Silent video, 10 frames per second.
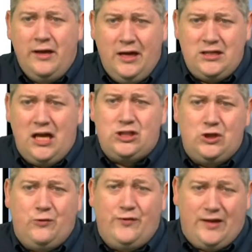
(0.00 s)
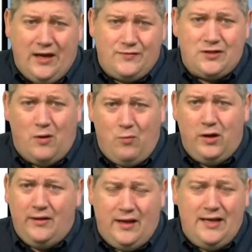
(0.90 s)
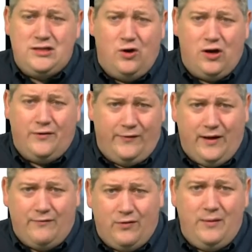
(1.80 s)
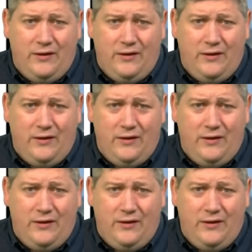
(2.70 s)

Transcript: He doesn't ask you to forgive someone and then He's not going to forgive them.